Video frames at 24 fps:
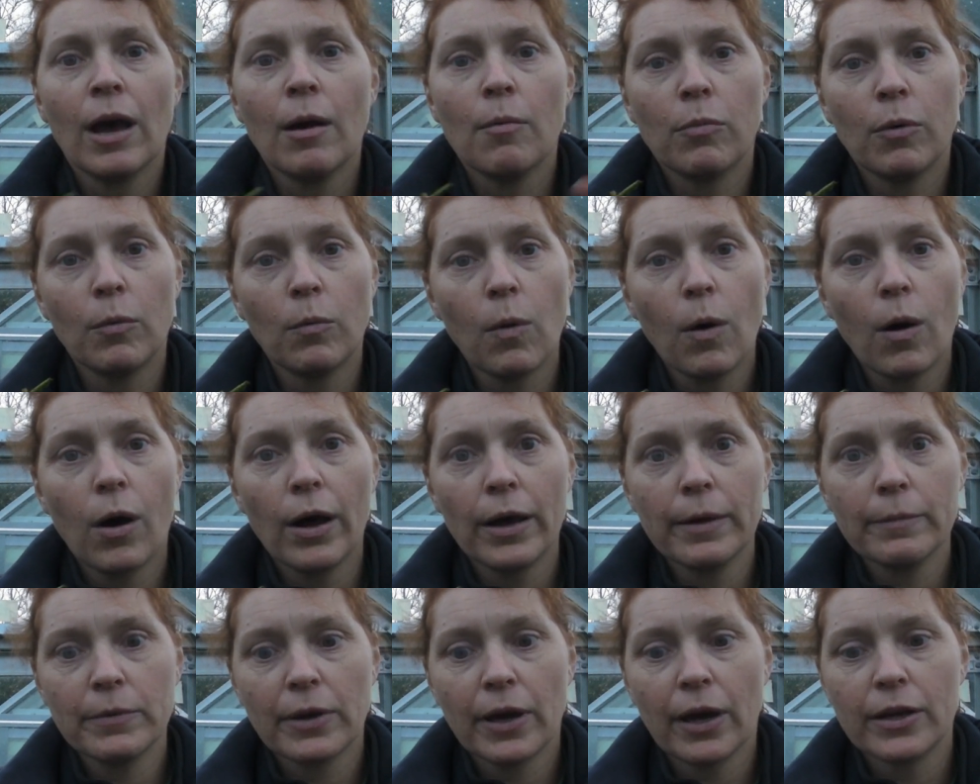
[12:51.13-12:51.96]
But what
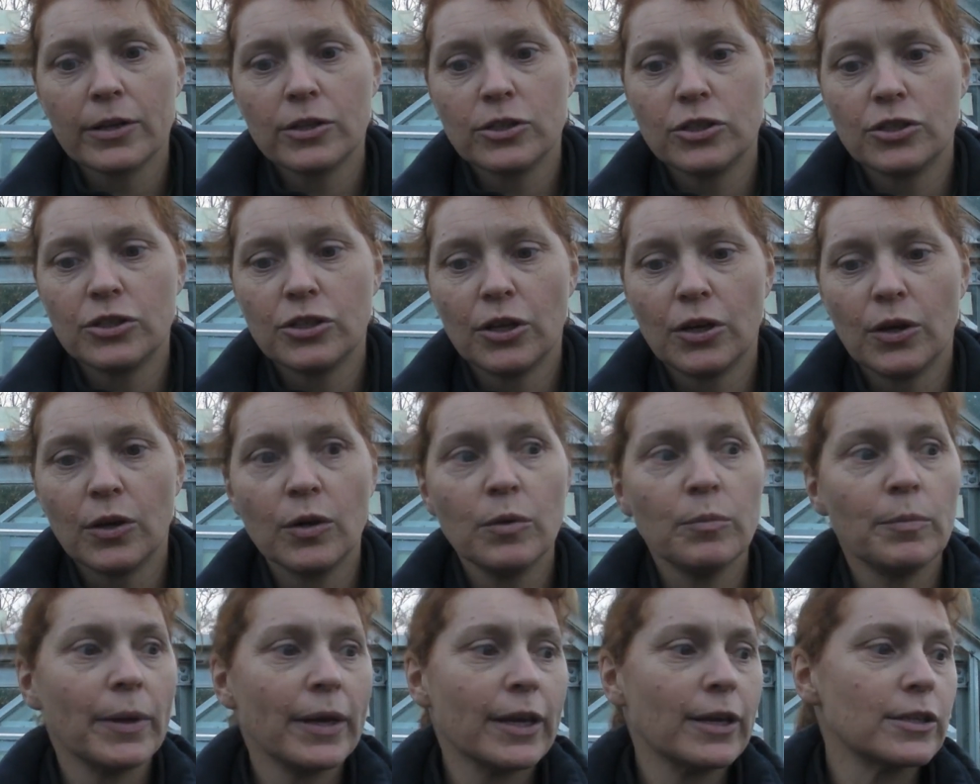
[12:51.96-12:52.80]
I'm going to
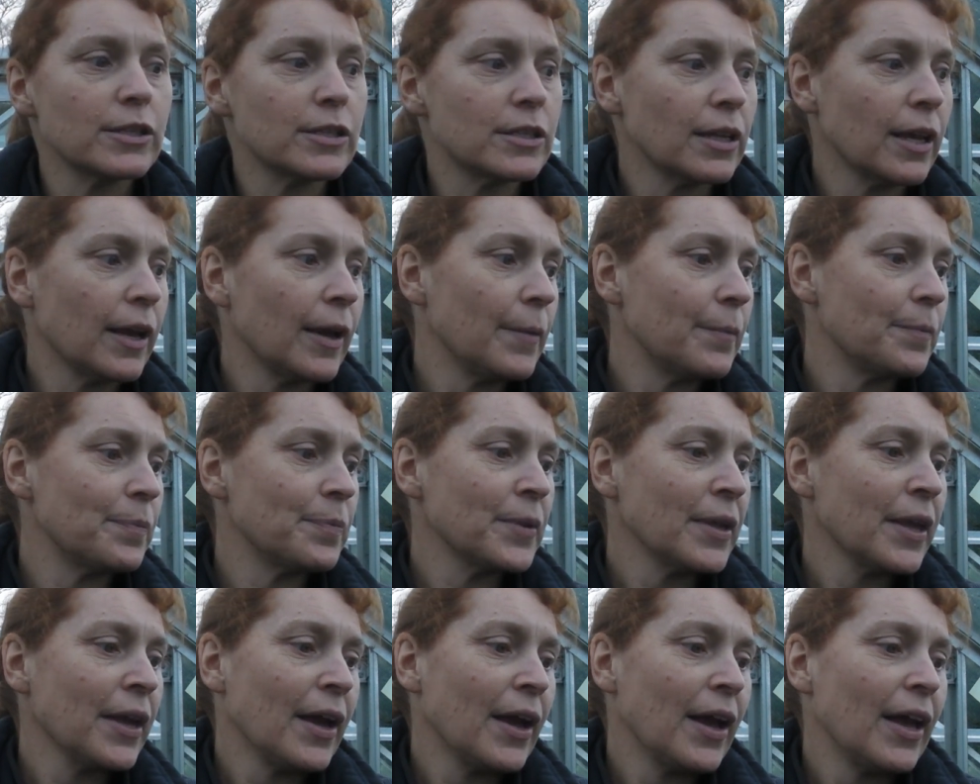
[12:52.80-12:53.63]
do, because
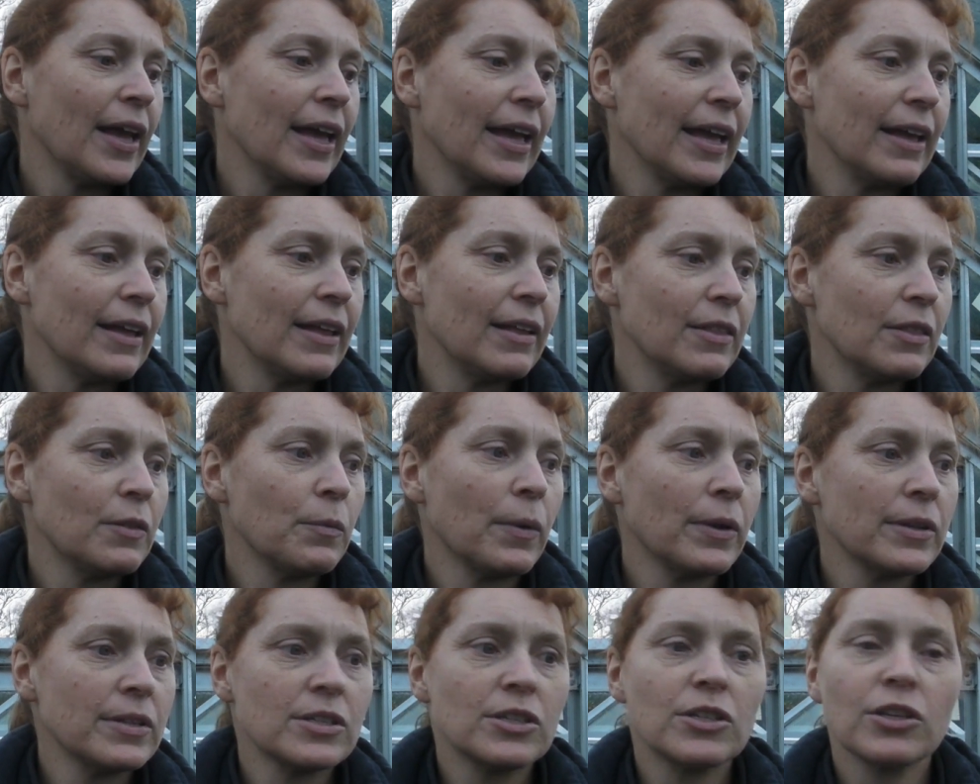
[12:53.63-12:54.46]
the
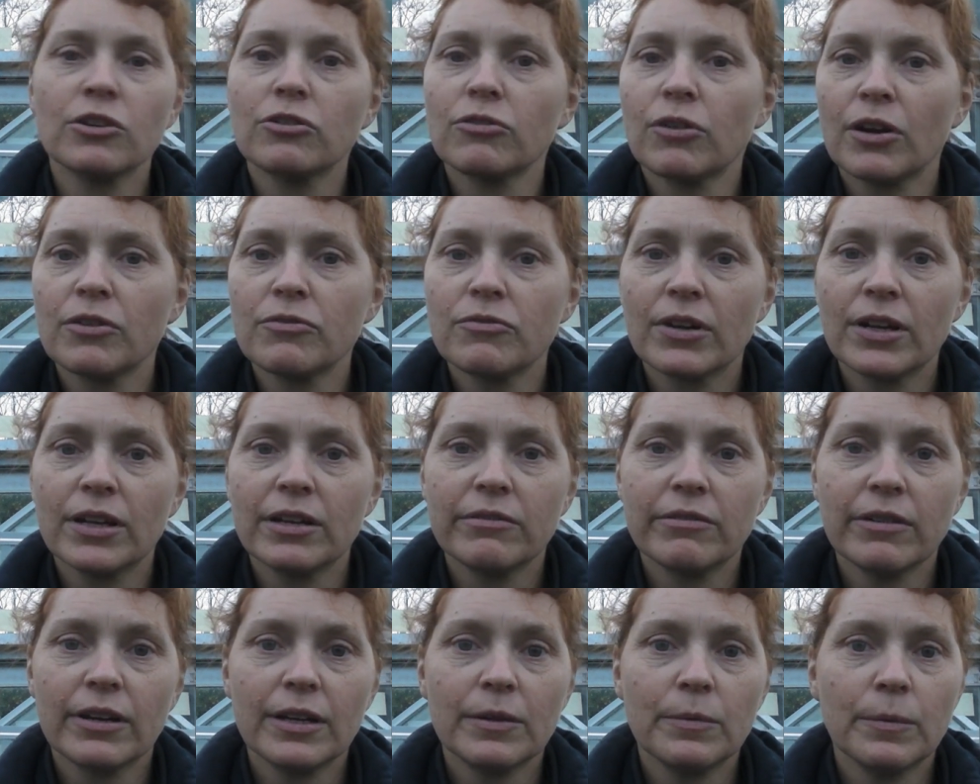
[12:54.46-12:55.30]
ones that grow really,
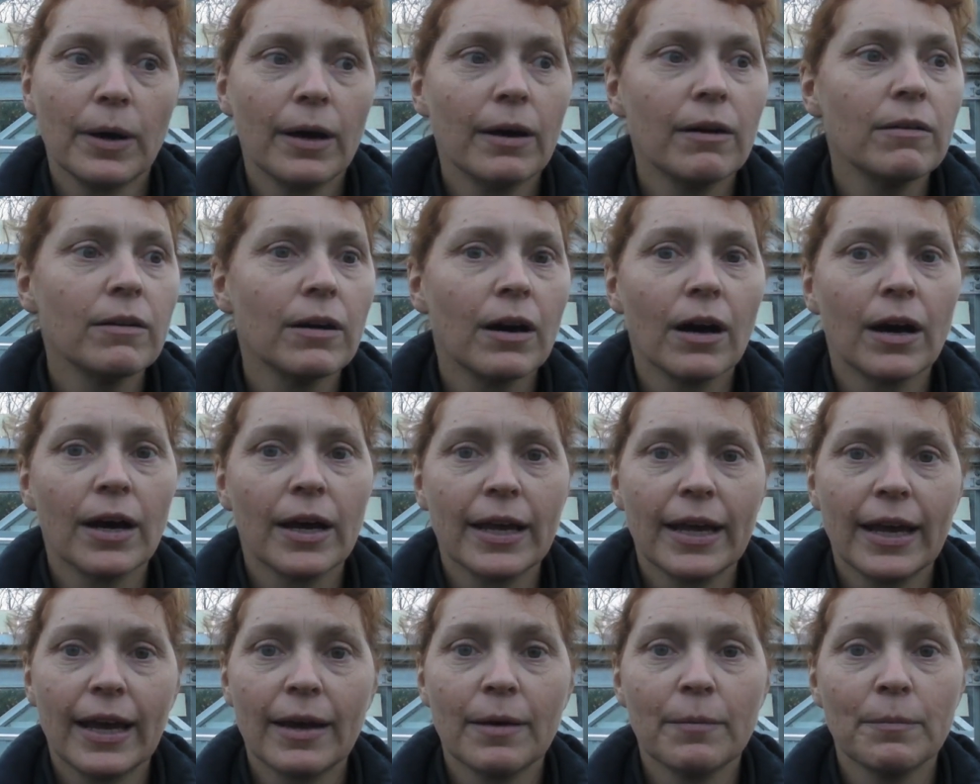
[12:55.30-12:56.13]
really well, I
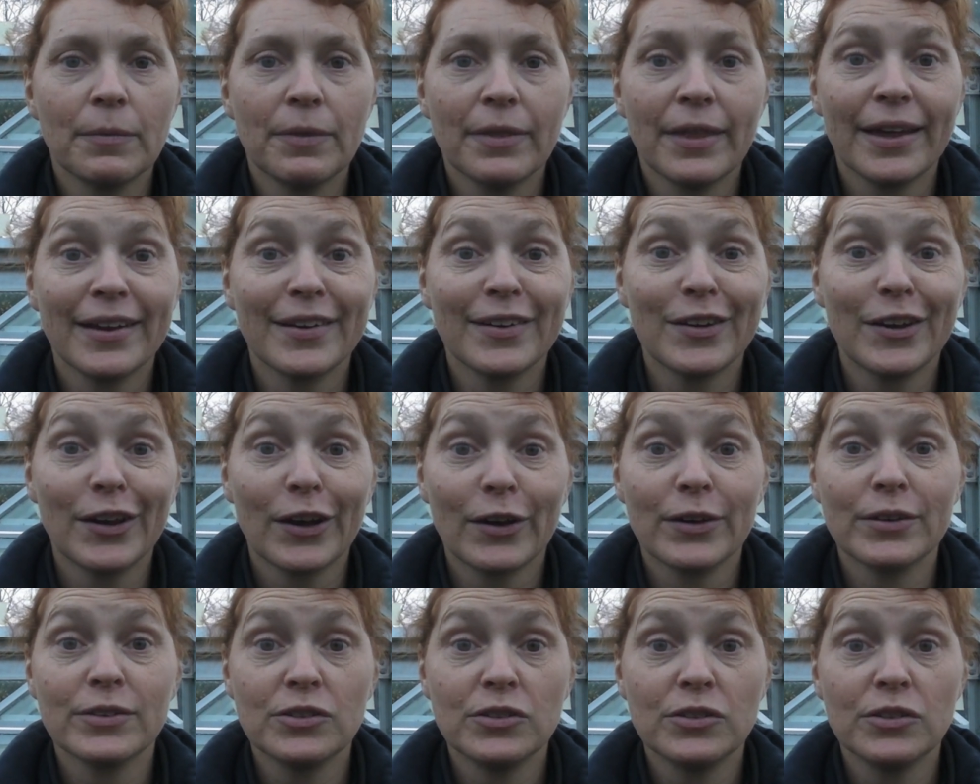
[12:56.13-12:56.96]
am then
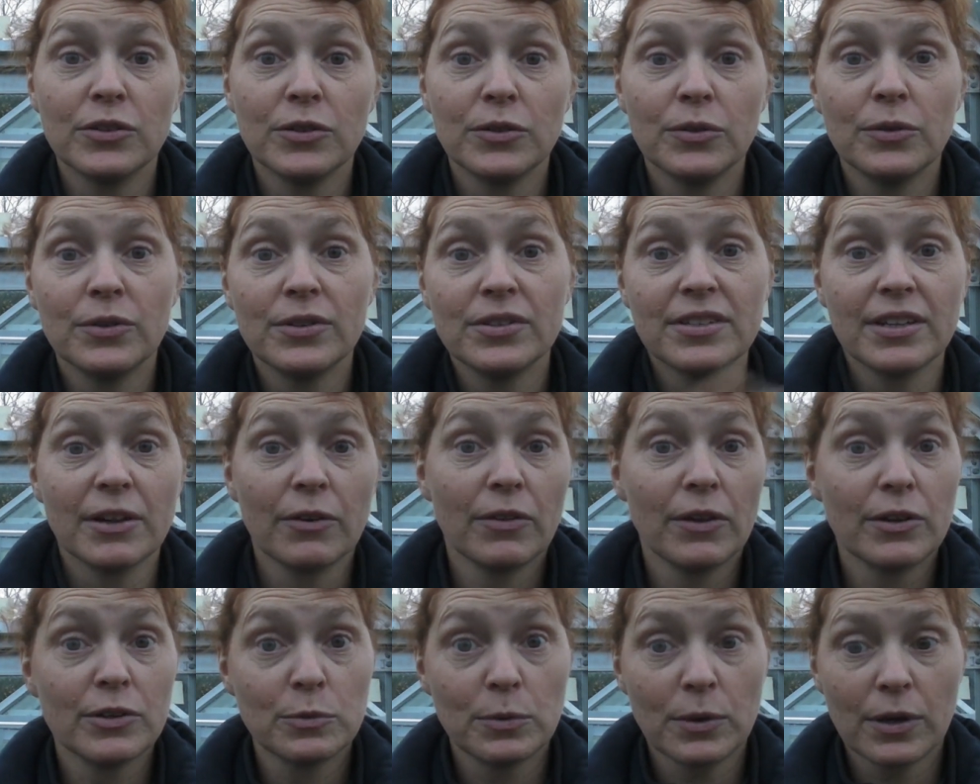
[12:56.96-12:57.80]
going to sell
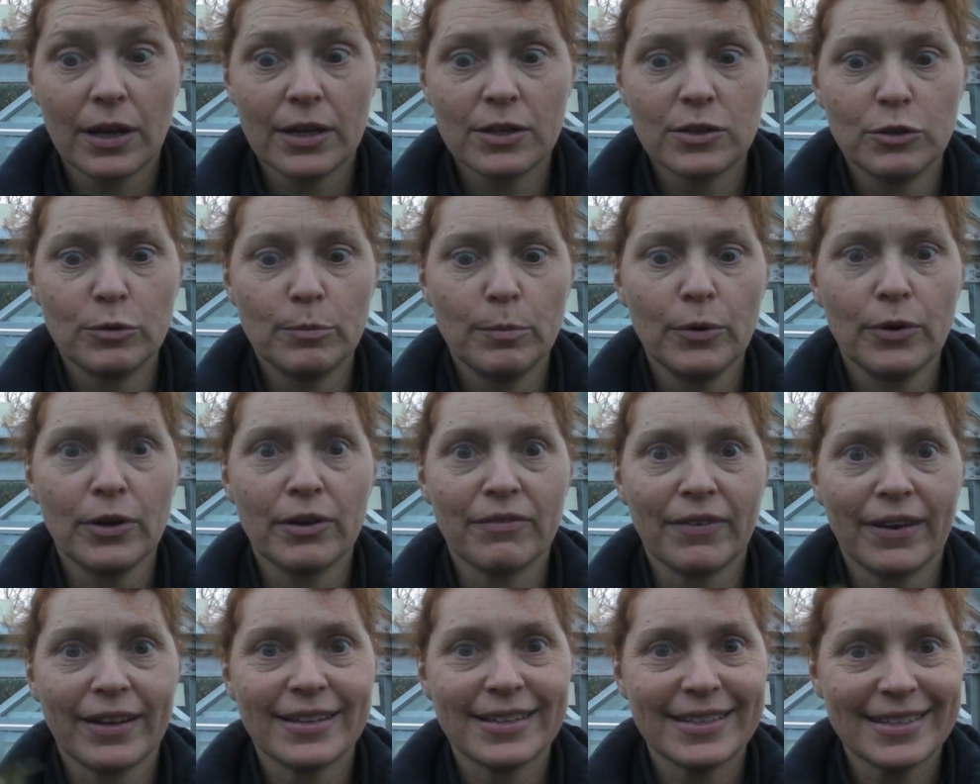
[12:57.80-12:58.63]
those when I do book
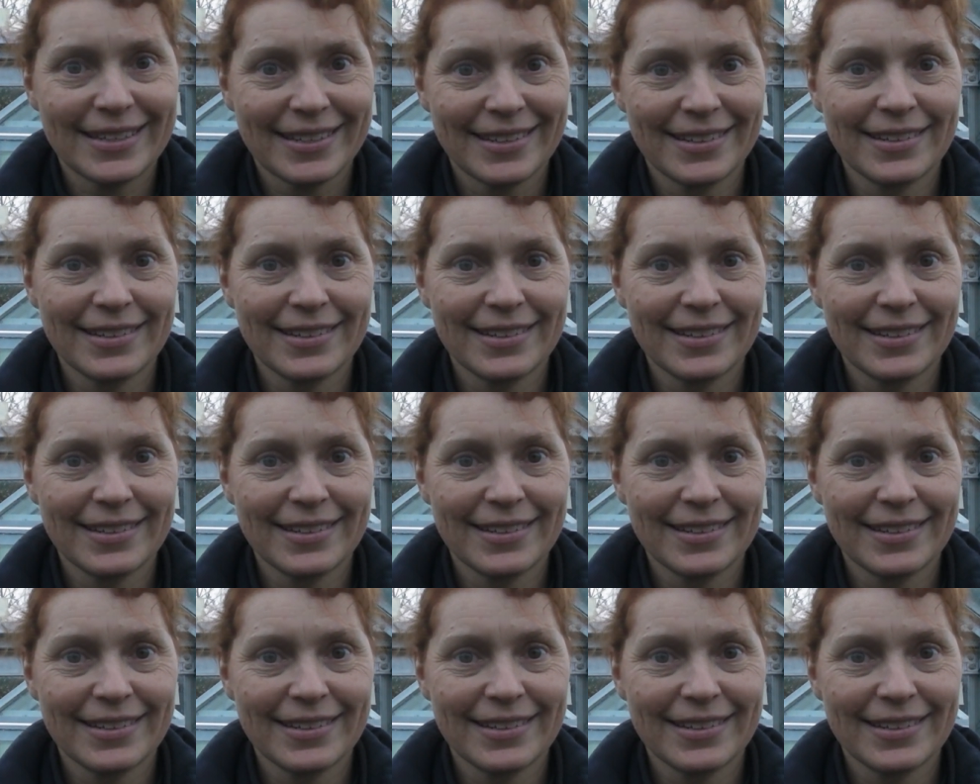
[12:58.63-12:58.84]
events.